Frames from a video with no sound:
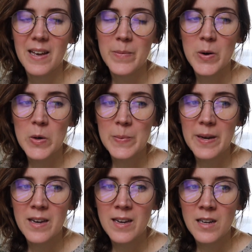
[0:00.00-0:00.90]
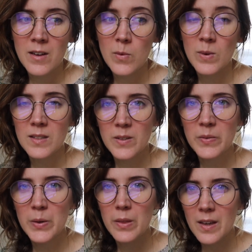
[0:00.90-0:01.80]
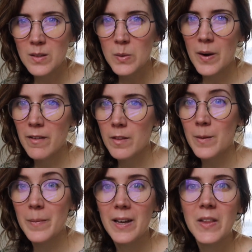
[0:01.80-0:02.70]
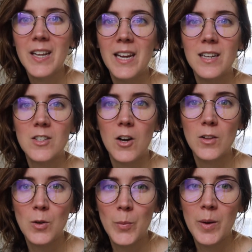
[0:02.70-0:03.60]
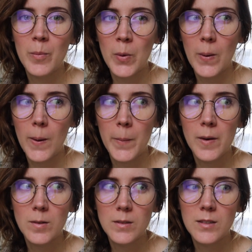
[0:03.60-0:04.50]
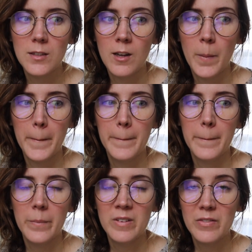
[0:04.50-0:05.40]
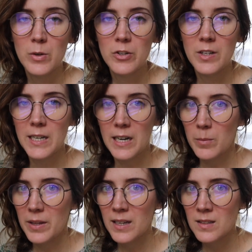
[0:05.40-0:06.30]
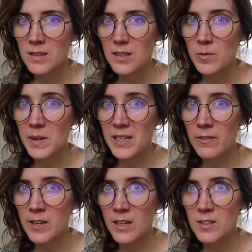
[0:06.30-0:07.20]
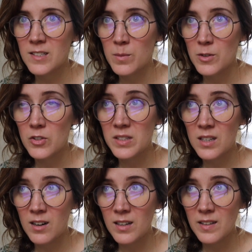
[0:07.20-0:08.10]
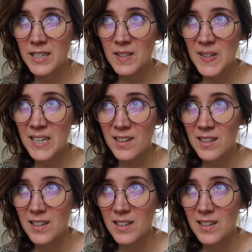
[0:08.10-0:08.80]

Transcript: hoping once a few things arrive in the mail that I can talk a little bit more about my future knitting plans. I've been giving it so much thought lately.